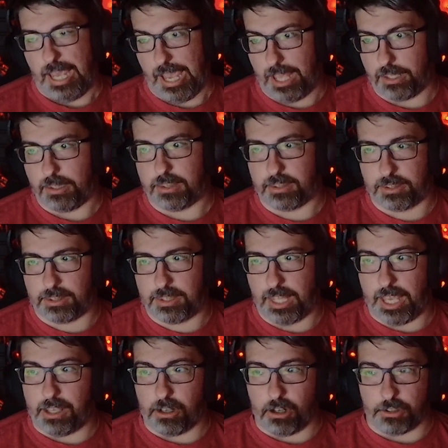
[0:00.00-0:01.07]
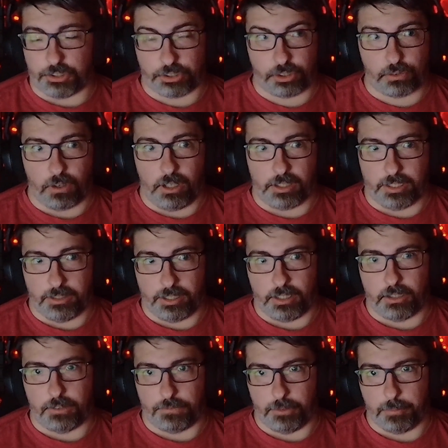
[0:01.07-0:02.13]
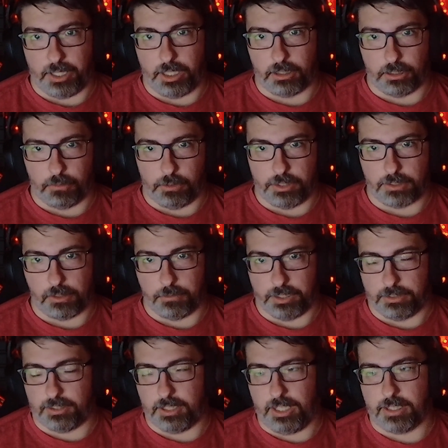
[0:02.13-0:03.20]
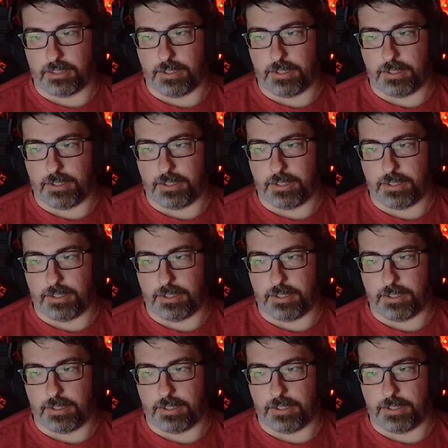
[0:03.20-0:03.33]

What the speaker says: And they are a strong contender for being the ones that we see,